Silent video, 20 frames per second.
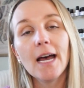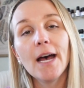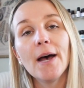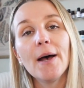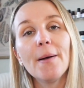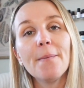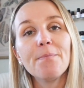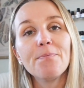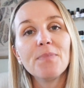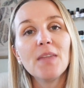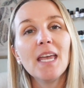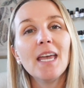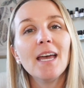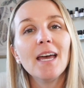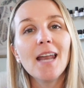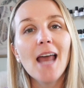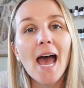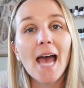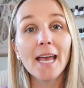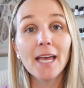
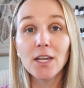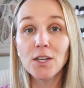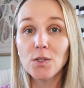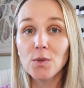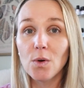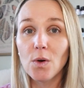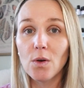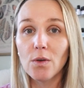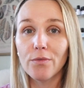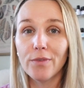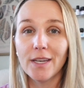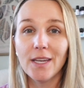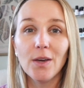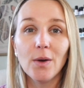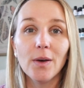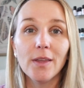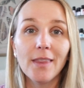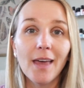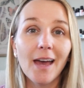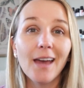And I can do a whole
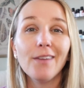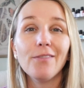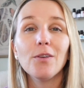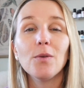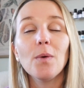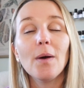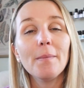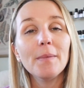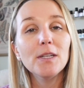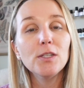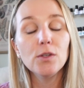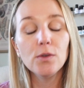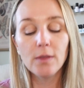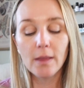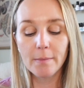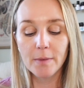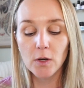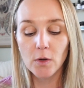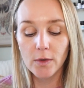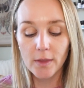video on that if you want me to.
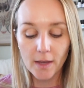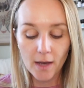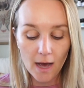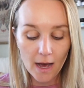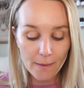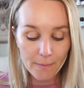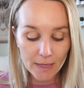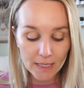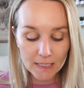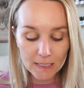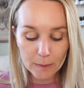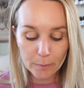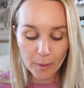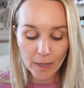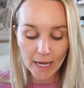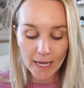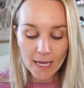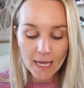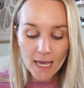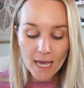Let me know in the comments.
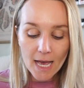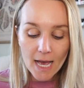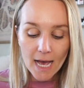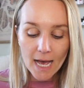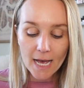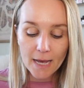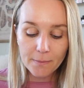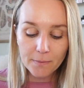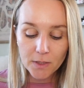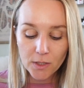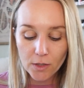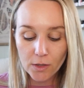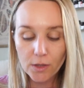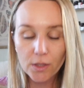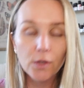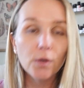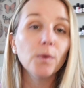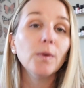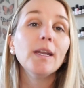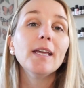But
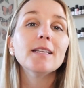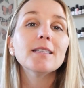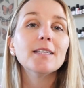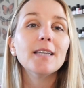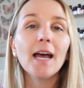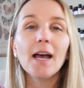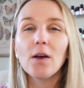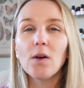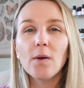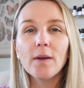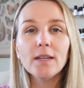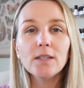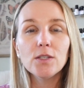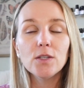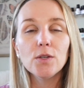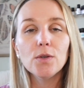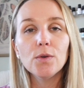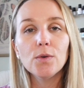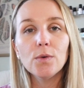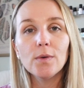dilute, it's not going
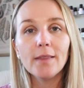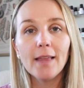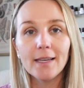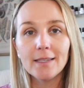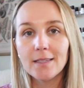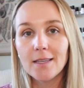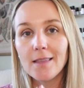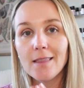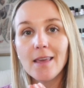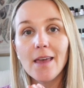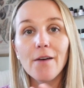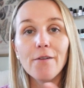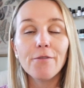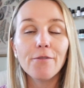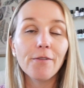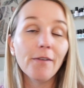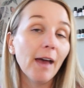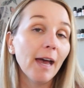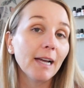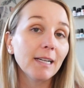to lessen the
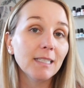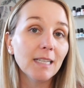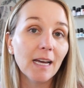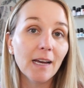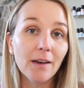effect,